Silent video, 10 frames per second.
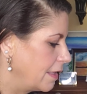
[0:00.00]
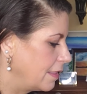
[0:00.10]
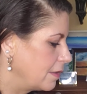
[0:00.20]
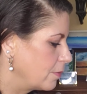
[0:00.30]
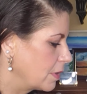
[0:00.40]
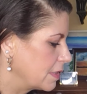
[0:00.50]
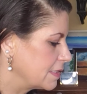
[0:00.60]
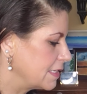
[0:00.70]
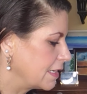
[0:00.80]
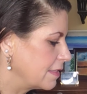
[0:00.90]
I think we're going to
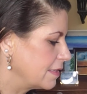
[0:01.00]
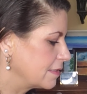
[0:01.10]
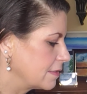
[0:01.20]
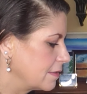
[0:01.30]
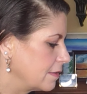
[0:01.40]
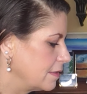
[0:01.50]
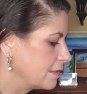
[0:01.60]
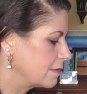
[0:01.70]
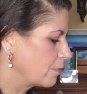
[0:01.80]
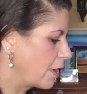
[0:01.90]
stick in this
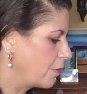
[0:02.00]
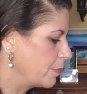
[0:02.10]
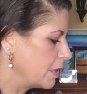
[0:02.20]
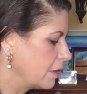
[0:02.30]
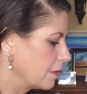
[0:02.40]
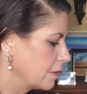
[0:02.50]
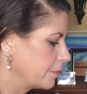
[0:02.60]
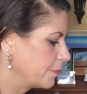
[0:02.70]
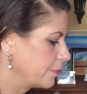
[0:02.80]
realm here.